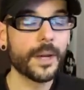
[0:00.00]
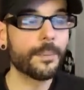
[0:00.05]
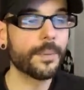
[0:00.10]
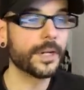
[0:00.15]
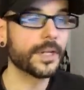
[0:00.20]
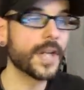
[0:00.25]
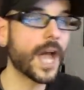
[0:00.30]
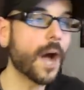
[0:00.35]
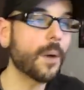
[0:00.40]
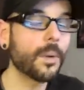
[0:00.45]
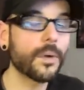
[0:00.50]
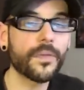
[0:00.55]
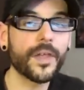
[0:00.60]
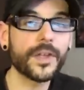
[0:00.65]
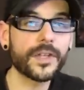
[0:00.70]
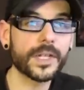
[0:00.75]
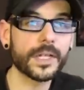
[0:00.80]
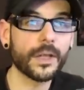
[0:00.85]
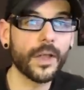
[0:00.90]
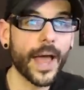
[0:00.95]
but not what
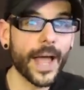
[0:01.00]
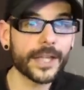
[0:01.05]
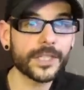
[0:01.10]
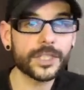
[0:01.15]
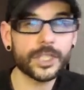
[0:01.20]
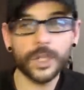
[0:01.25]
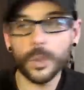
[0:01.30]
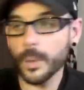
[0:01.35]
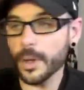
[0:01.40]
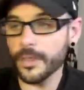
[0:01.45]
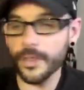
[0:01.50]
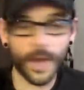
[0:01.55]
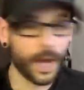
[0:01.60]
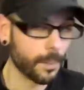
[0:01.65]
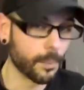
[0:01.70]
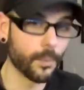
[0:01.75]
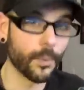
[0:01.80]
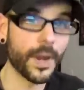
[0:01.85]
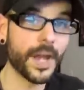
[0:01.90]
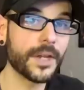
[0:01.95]
they did last year with
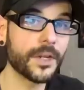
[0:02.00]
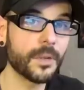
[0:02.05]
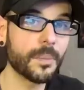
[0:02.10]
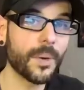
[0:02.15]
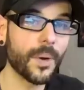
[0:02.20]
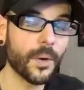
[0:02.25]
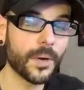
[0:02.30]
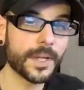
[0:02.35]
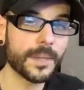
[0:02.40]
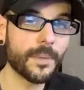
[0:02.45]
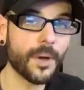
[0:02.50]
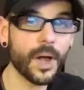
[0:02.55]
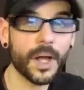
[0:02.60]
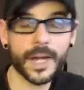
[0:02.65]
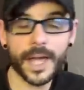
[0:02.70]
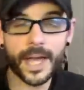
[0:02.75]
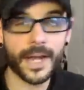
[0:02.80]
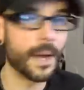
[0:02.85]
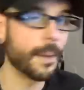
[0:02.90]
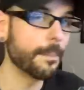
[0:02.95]
a brand new
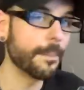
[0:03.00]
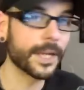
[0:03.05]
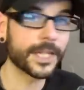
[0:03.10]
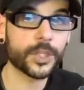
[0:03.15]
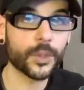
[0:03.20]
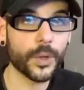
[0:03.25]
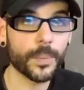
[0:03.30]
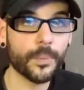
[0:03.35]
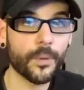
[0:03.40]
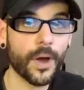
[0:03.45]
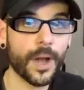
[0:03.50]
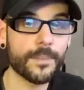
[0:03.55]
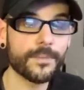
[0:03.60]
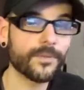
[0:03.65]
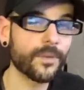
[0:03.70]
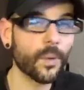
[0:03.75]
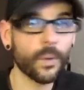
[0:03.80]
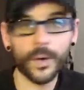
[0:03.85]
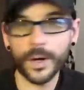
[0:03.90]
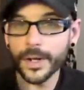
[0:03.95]
Pokemon and a Metroid Prime
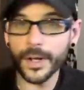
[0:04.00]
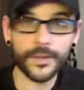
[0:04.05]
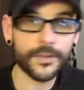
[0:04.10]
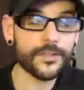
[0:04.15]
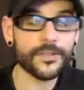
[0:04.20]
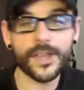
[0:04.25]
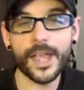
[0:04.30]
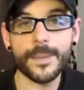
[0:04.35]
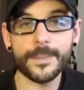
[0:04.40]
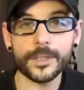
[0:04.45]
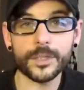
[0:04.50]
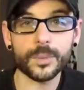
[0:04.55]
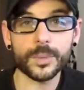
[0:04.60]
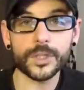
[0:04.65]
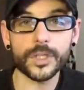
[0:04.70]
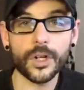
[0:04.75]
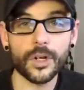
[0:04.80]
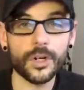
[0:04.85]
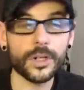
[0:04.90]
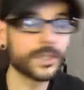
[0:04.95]
4 and a Samus
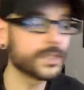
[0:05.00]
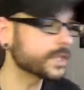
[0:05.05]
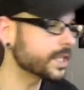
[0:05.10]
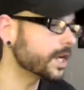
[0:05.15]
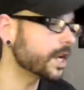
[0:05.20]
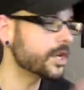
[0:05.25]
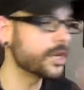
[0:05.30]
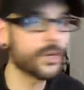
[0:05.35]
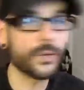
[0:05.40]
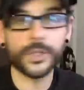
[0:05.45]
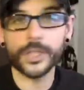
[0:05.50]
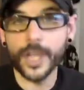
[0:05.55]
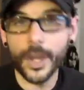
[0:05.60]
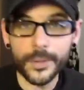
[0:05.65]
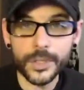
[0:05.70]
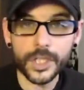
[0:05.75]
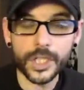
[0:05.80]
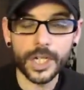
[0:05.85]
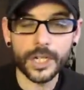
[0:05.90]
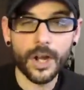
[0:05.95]
Returns and a new
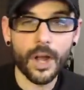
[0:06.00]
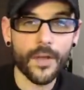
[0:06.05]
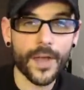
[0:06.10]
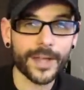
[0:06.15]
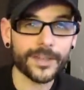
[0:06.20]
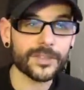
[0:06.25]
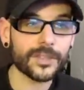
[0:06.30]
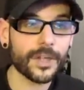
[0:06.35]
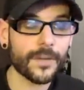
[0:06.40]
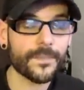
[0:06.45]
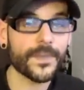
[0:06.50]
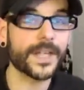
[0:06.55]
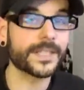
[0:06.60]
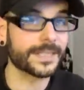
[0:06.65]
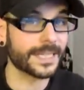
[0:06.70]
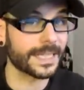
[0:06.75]
Yoshi and all that stuff, that's